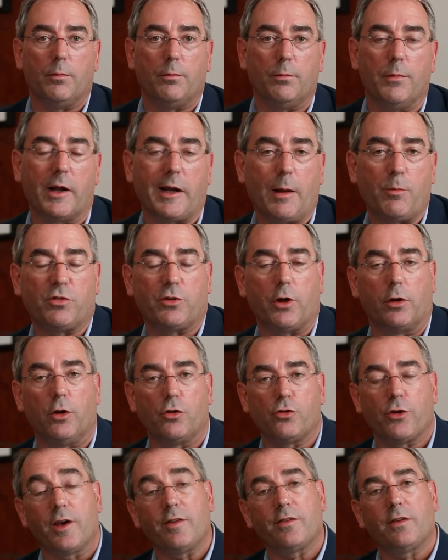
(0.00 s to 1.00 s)
My name's Tony
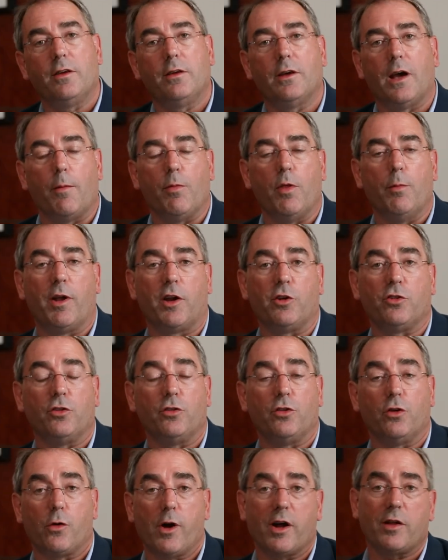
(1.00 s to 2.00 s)
Treacy. I'm the Managing
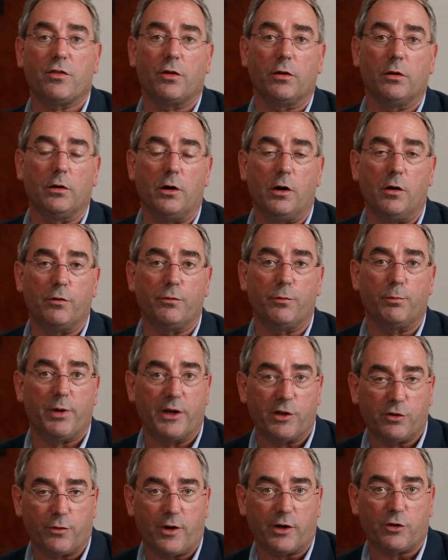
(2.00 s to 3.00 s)
Director of
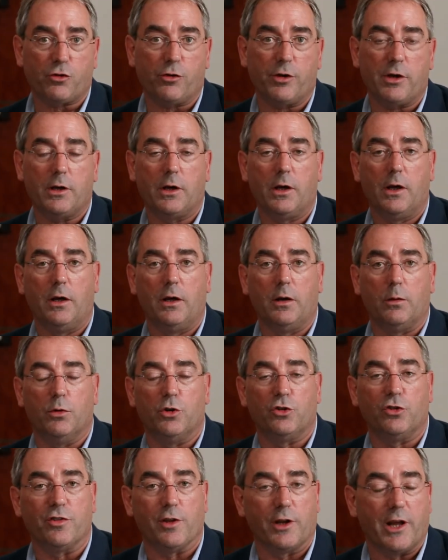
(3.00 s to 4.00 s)
Pitch Factory,
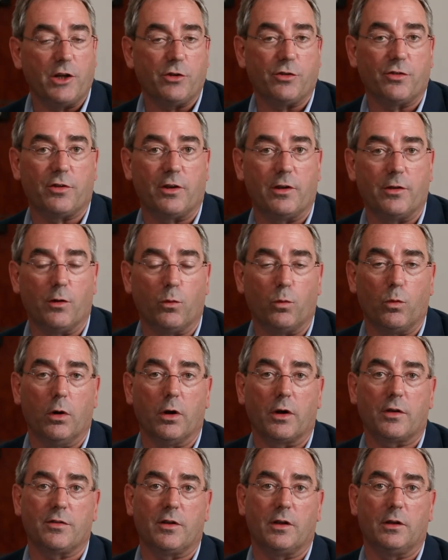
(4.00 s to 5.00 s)
which is an agency that
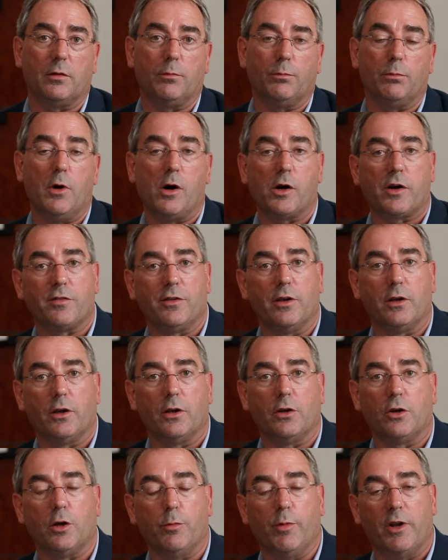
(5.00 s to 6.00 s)
works in marketing
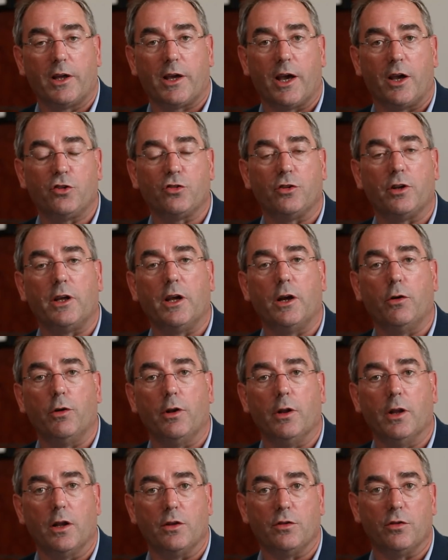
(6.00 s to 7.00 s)
and communication here
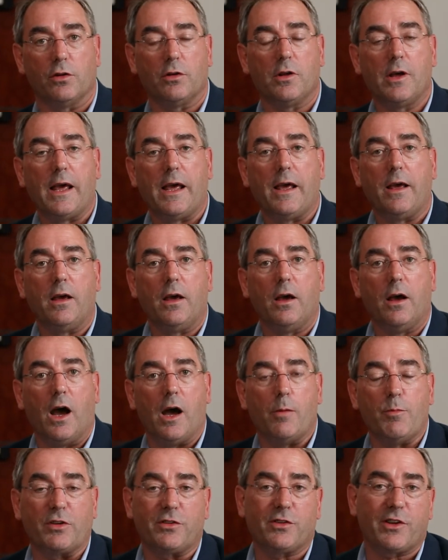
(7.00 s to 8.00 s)
in London.
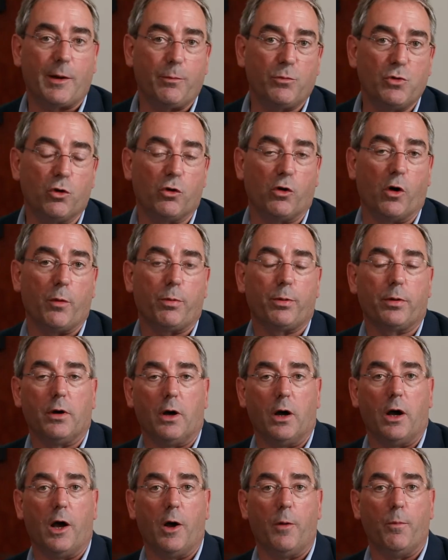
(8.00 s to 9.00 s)
I'm at DAM Europe,
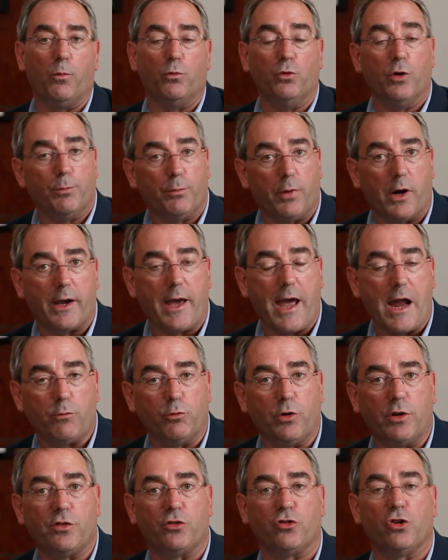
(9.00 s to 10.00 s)
run by
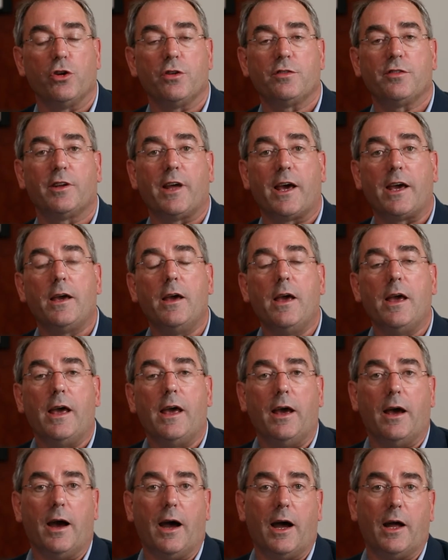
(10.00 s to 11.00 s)
Henry Stewart today,
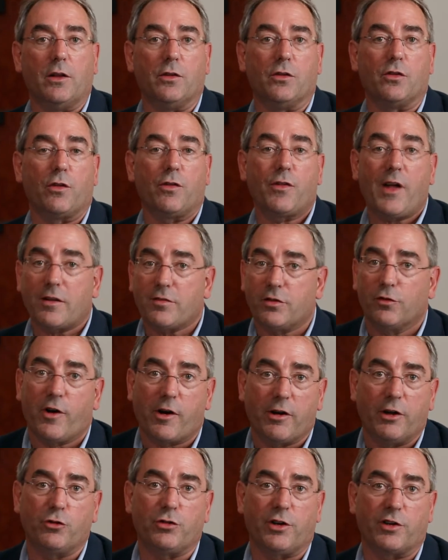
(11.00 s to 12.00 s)
and that's a
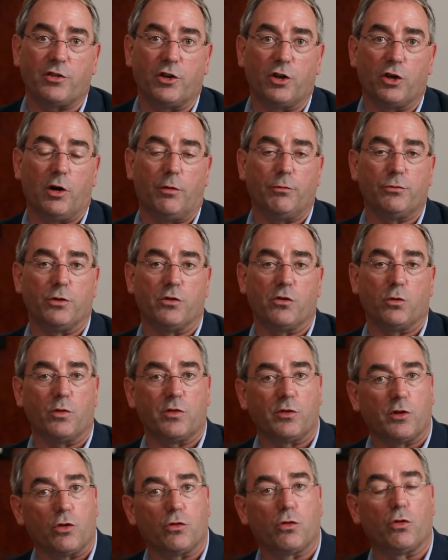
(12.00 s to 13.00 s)
very interesting conference. We
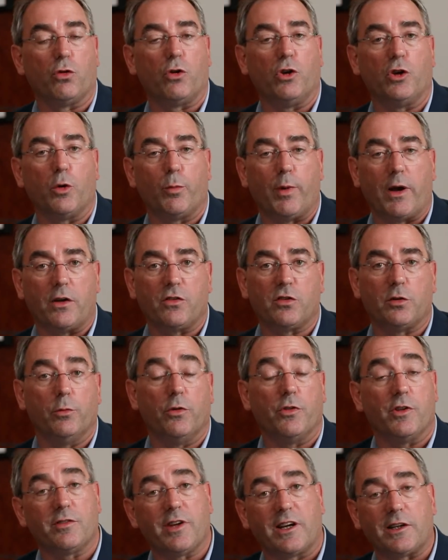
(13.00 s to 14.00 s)
start talking about some
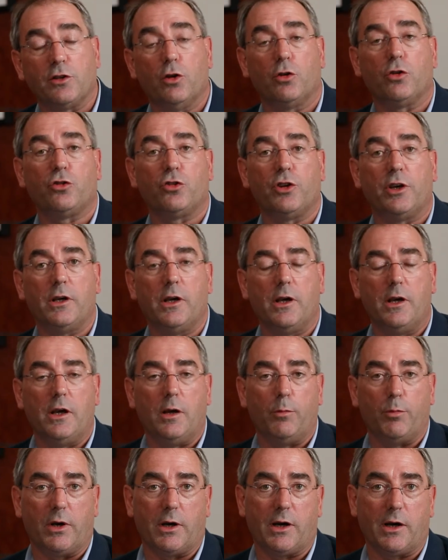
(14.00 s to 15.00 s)
of the technology
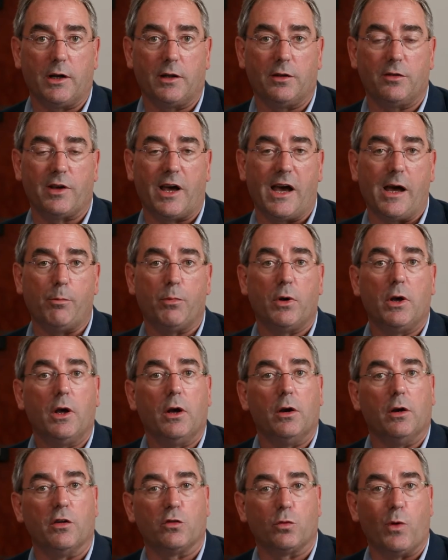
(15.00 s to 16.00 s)
behind DAM,
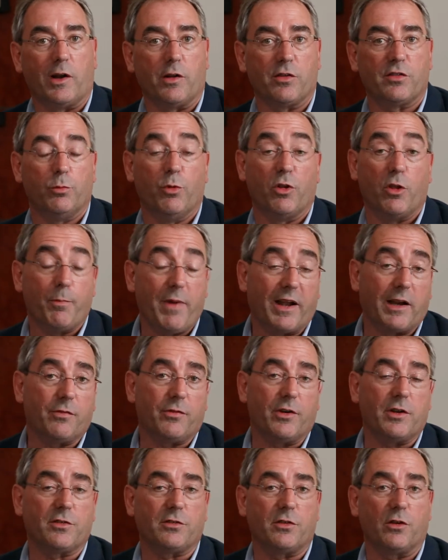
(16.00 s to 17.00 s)
as well as some of the
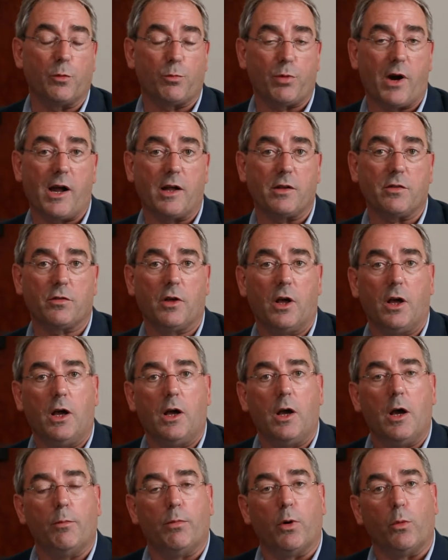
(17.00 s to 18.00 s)
benefits to the brands.
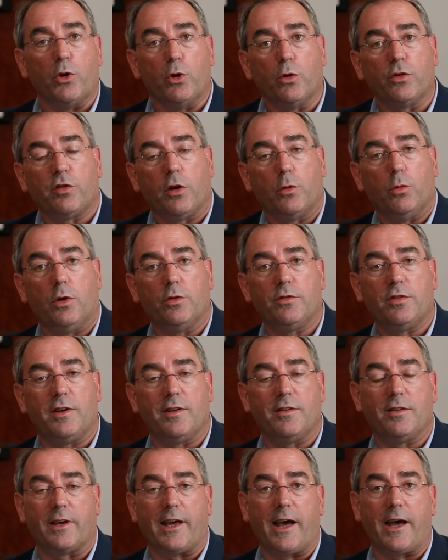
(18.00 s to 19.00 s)
But we also
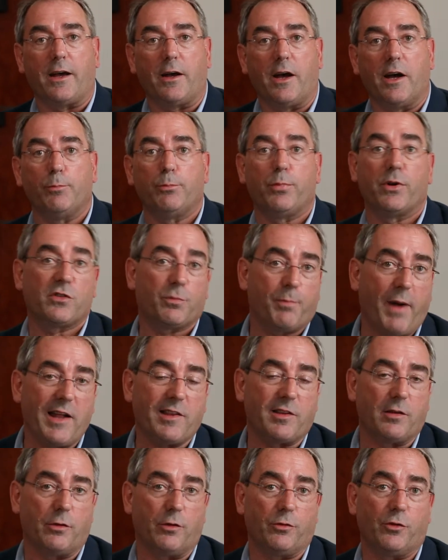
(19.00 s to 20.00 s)
wanted to get a
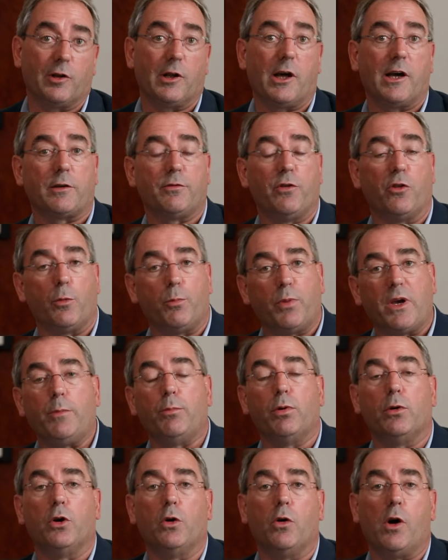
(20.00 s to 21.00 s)
perspective, if you like, for the
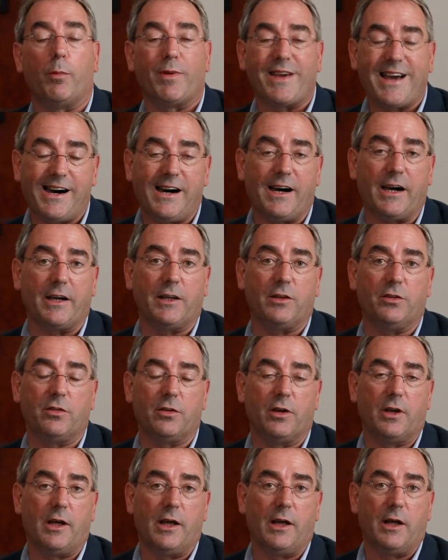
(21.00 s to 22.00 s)
people who are behind
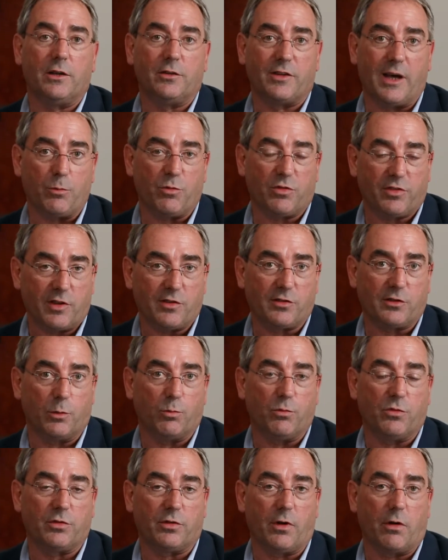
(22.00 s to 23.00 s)
DAM
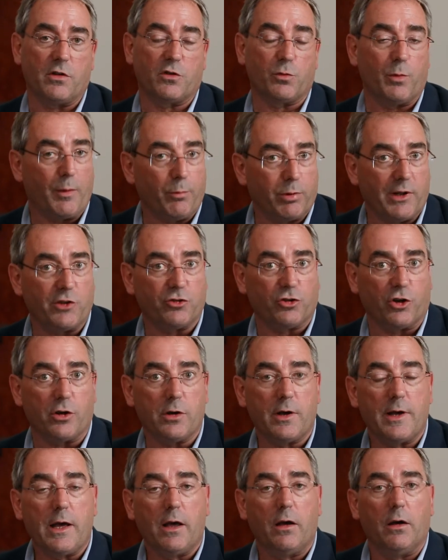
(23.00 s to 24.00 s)
systems. So it's my pleasure
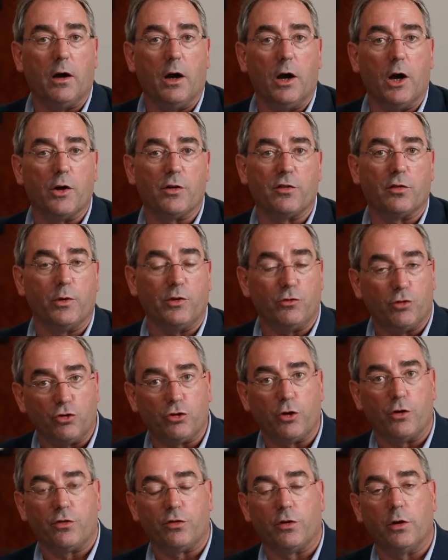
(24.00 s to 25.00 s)
to introduce